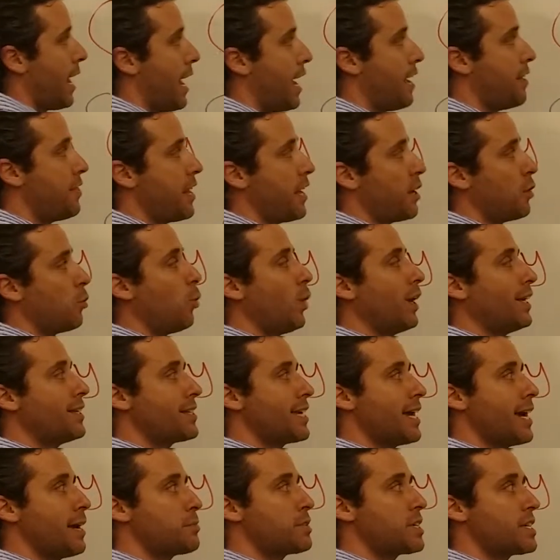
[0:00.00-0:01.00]
And then what
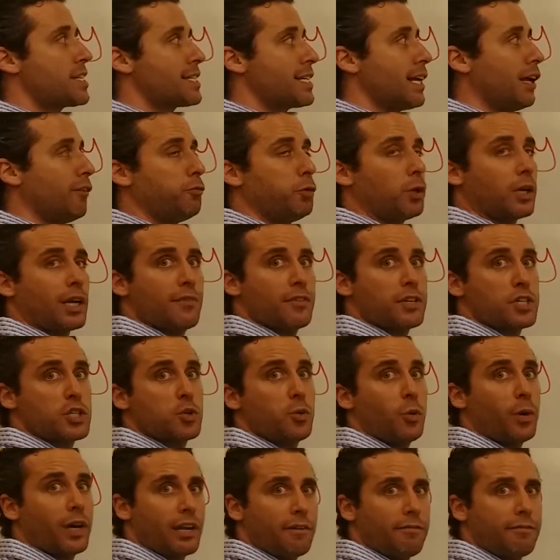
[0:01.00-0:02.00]
times itself will give us
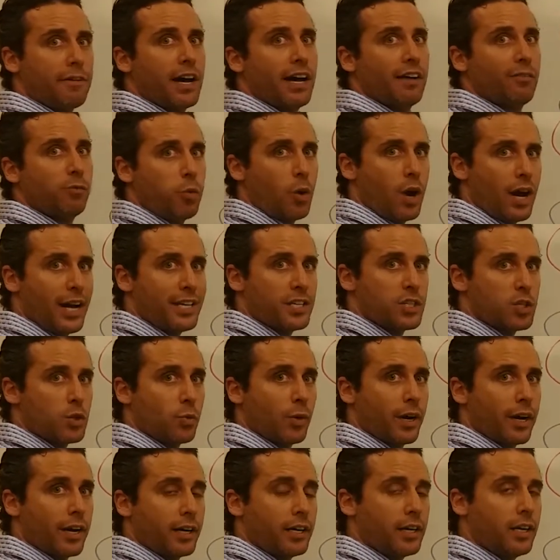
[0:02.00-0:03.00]
25y
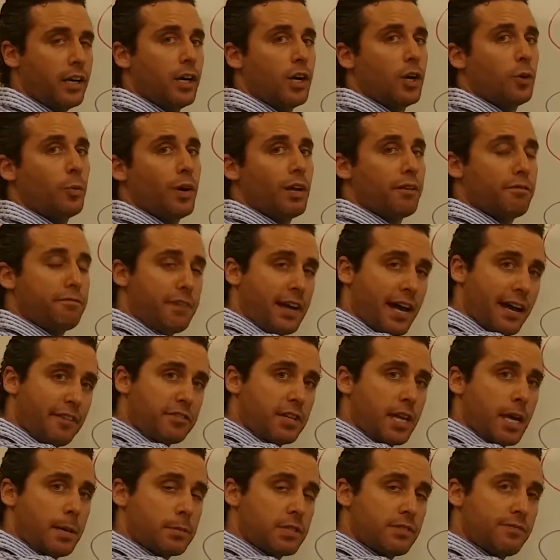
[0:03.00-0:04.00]
squared? Well,
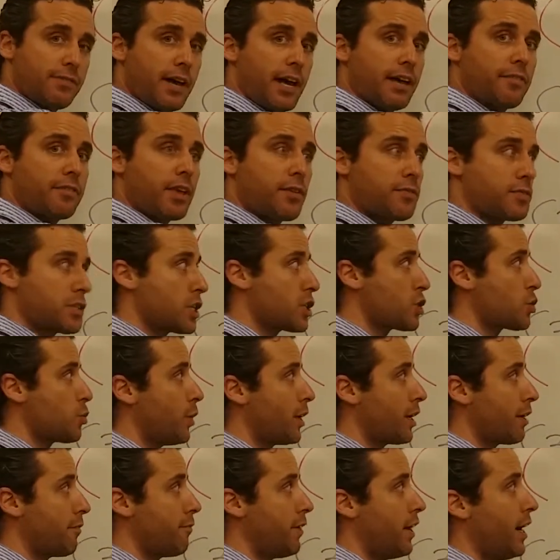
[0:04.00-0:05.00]
5 times 5 gives us
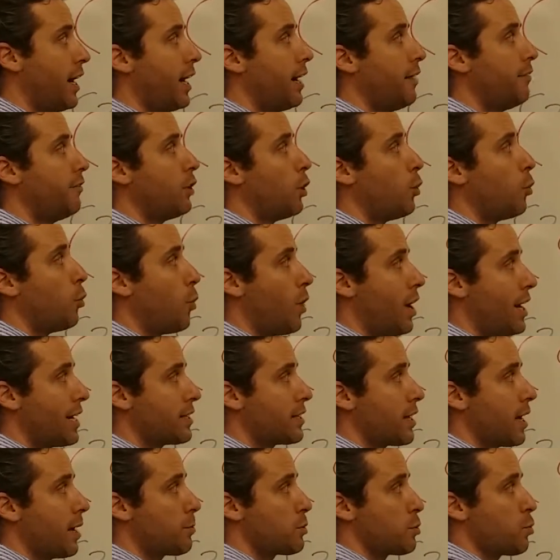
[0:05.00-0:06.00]
25. Y
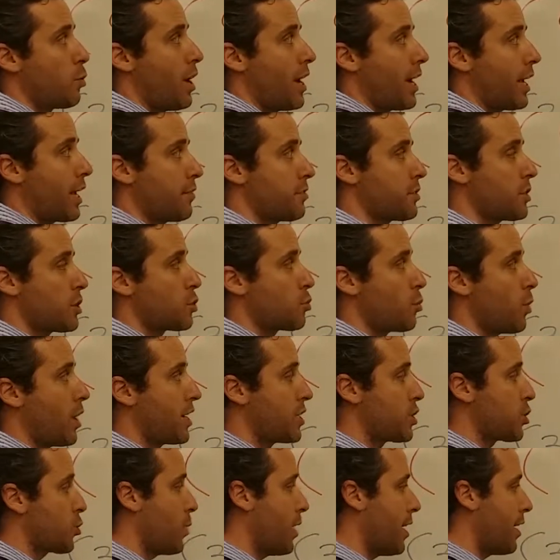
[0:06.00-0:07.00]
times y gives us y
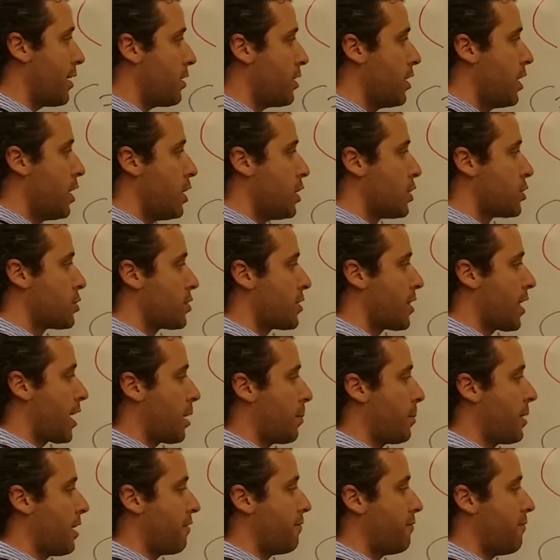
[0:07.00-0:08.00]
squared. So
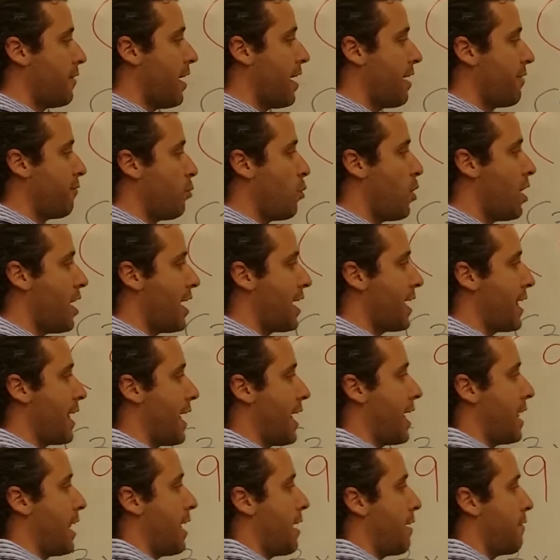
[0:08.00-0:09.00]
that'll be a 5y
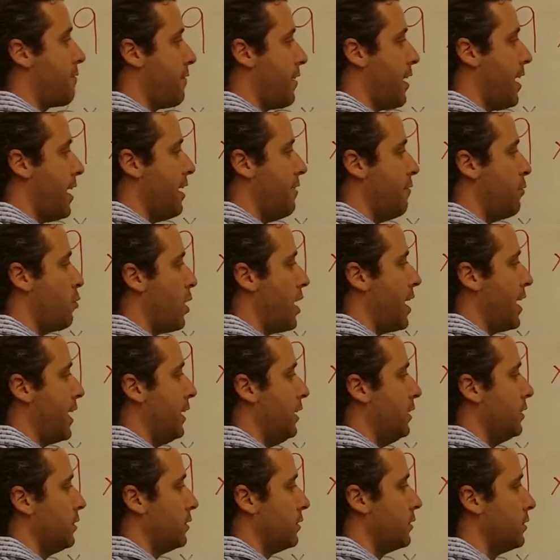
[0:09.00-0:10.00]
and a
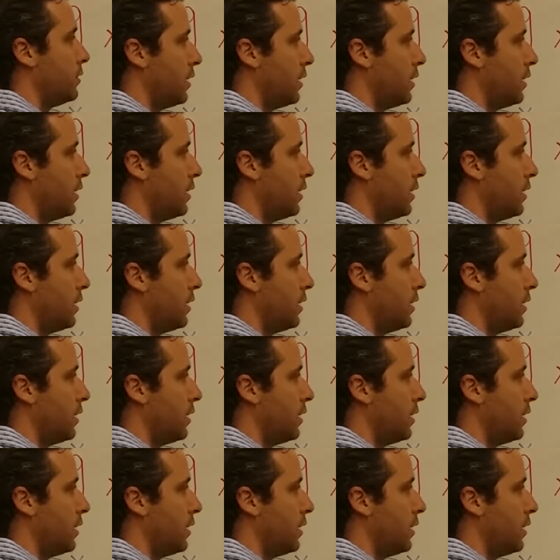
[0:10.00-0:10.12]
5y.